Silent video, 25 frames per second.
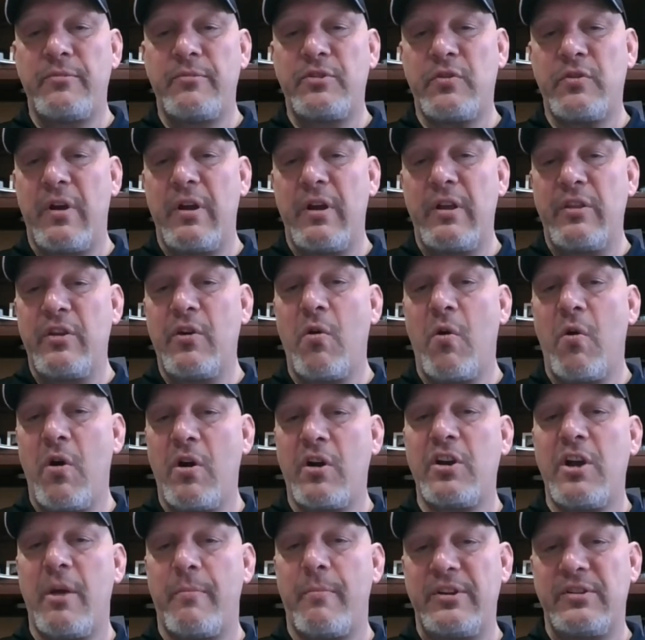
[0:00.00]
So there
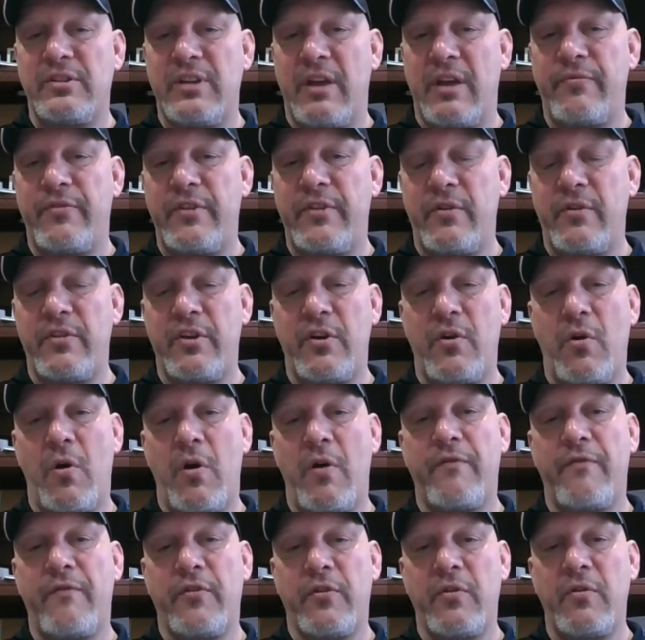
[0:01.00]
are companies out there that
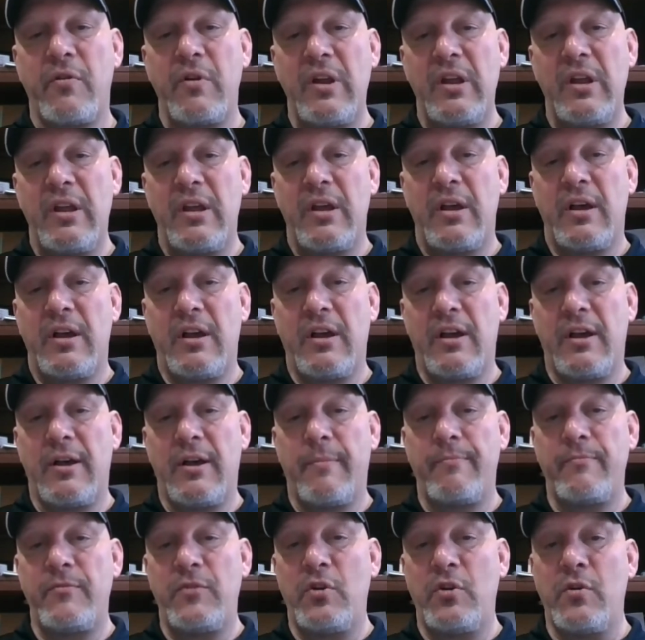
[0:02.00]
offer,
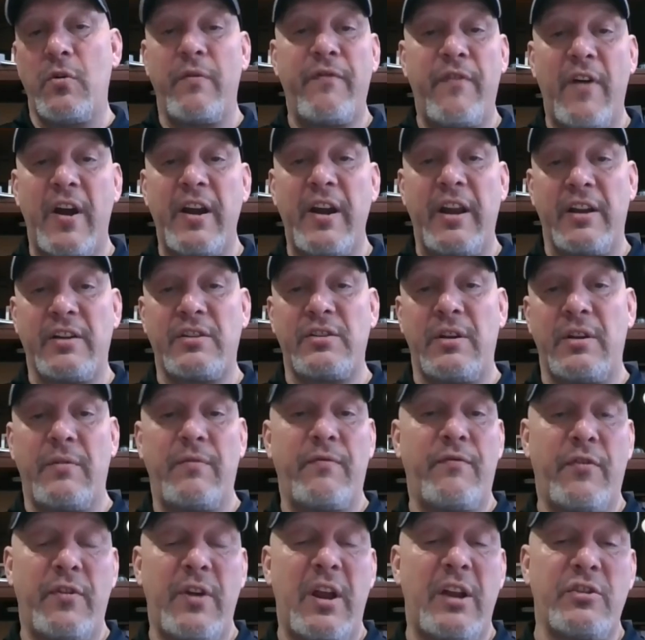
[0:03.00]
financing
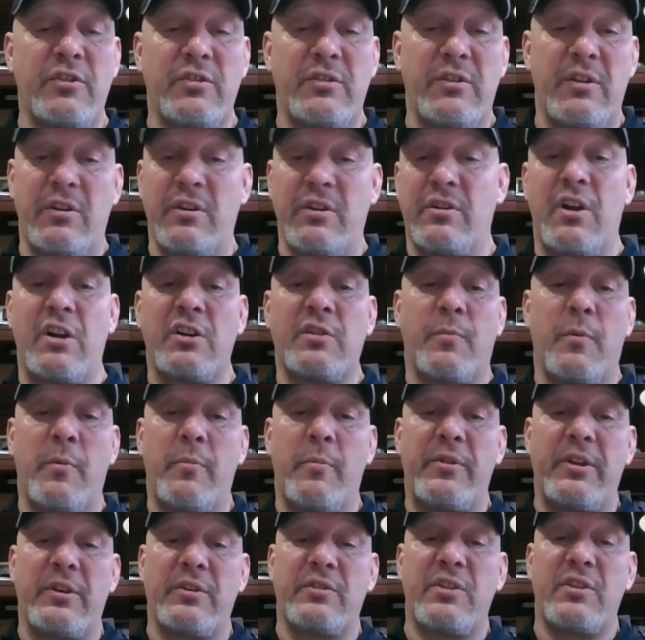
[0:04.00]
for not just the deductible,
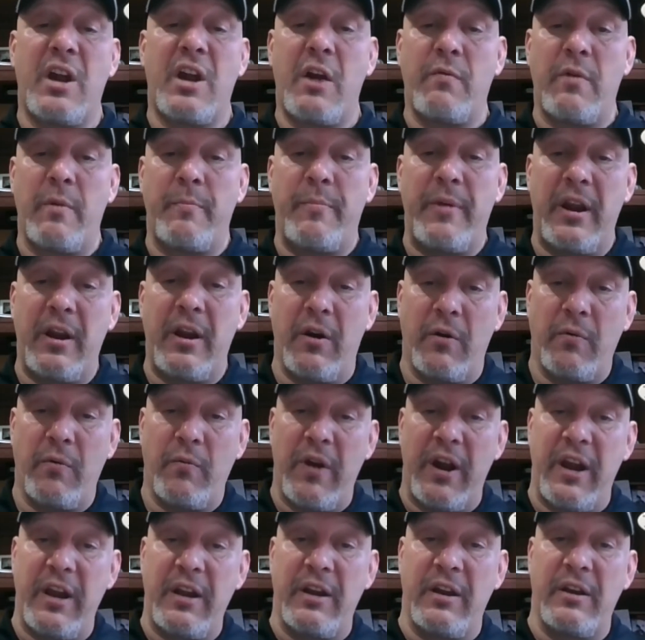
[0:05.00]
but the entire repair,
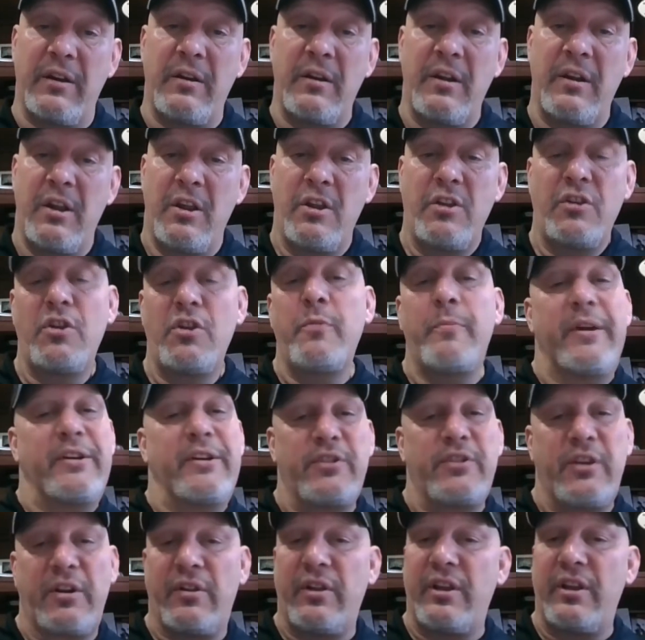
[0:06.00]
right? And you
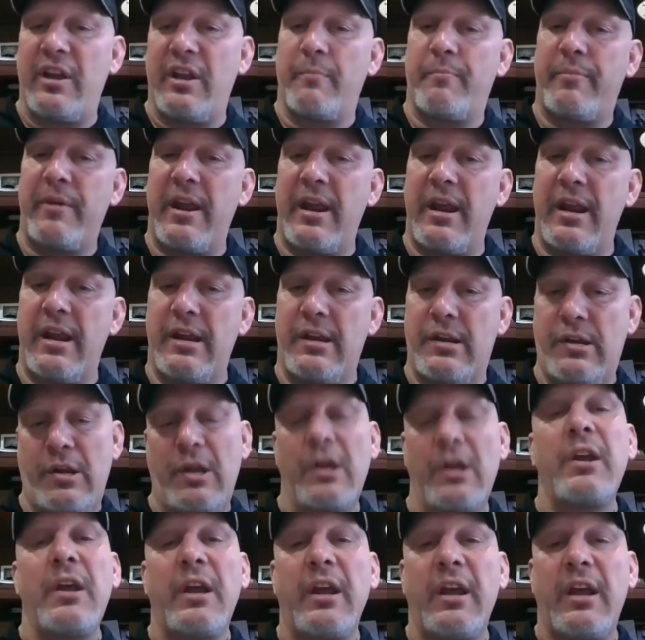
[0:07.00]
basically get paid.
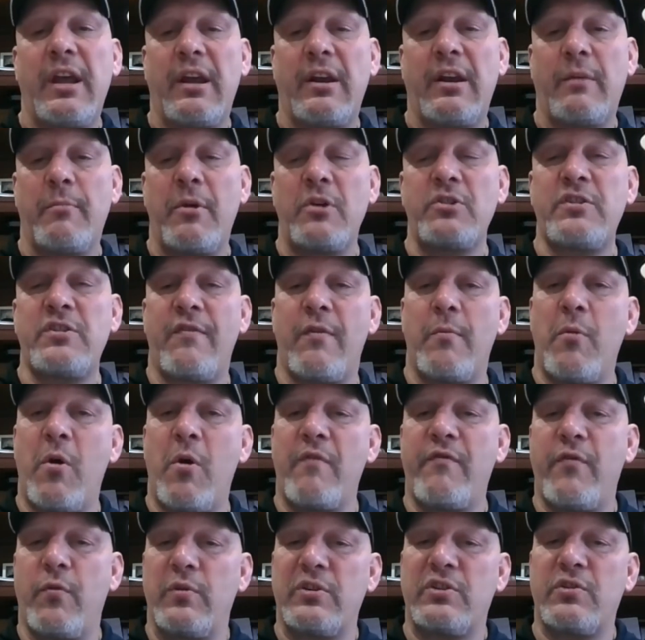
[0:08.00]
And most of them
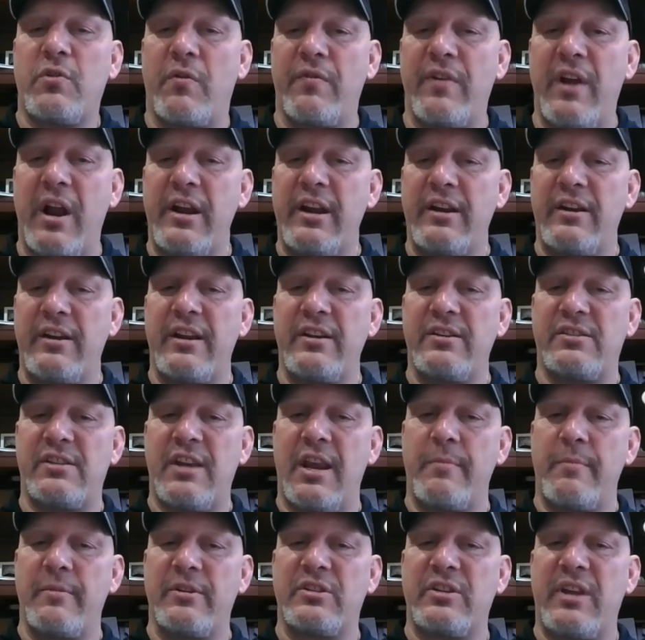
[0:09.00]
offer what's called 90 days,
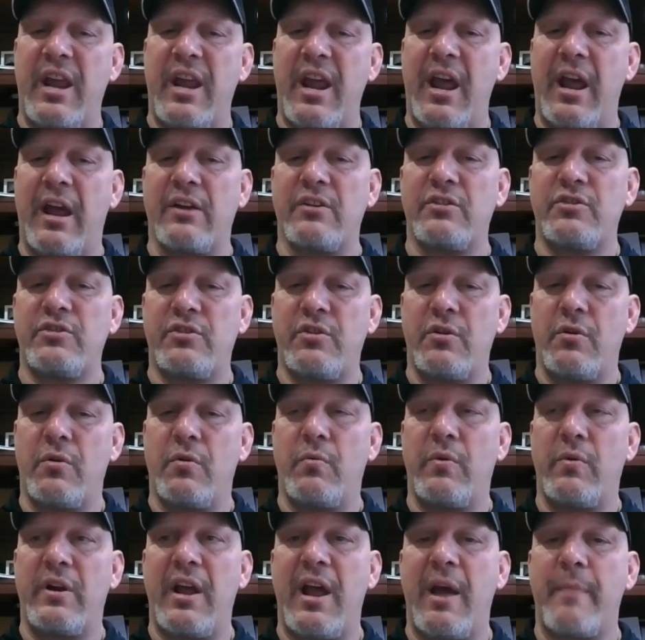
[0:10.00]
same as cash. So
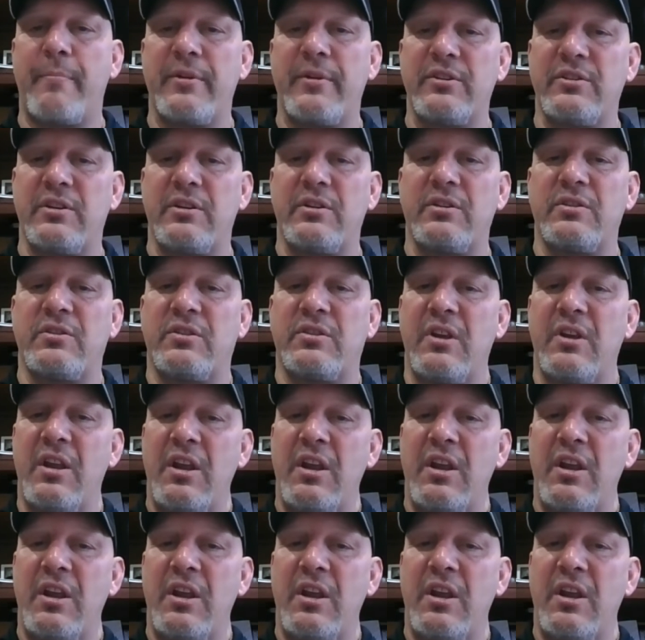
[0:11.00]
what happens is